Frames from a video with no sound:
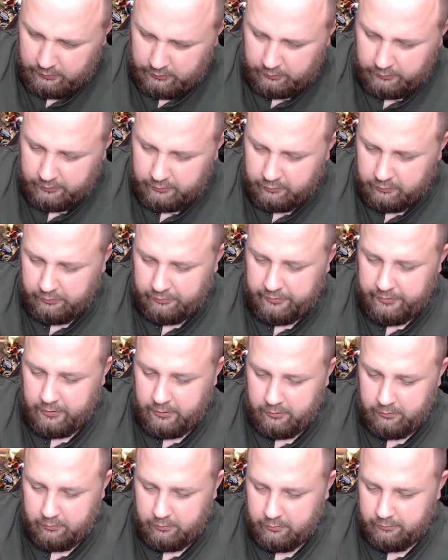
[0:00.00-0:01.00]
No, that's just the
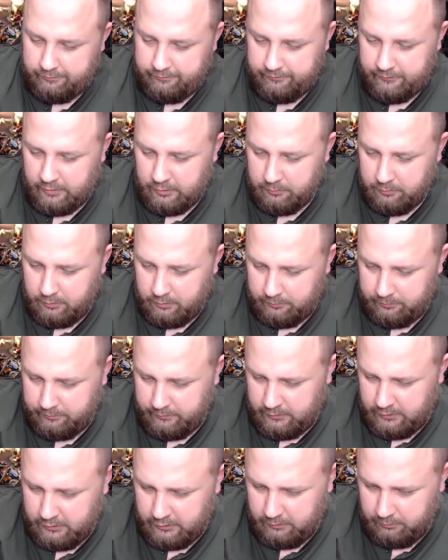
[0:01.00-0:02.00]
hinge. I'm dumb.
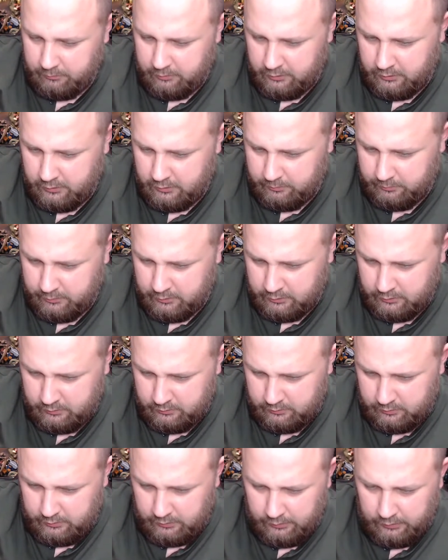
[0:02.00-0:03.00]

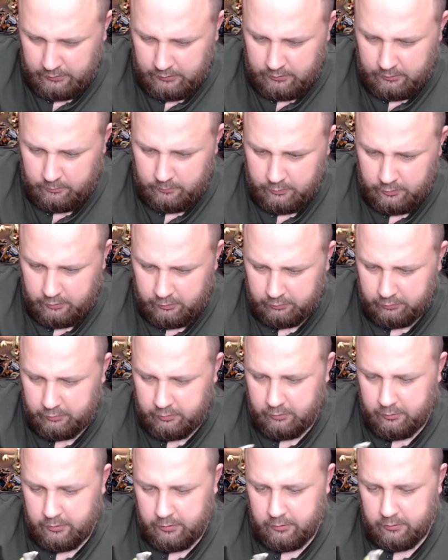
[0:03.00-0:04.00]
But y'all
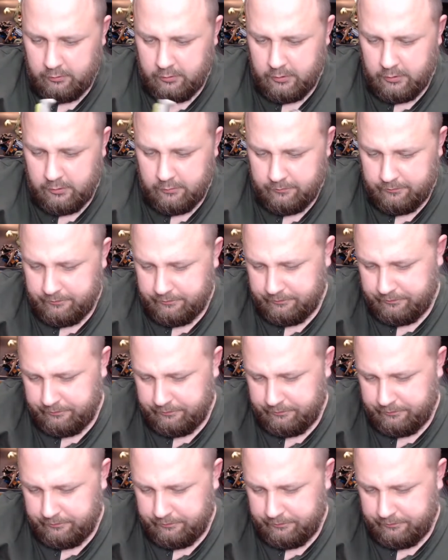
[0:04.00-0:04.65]
should know that already.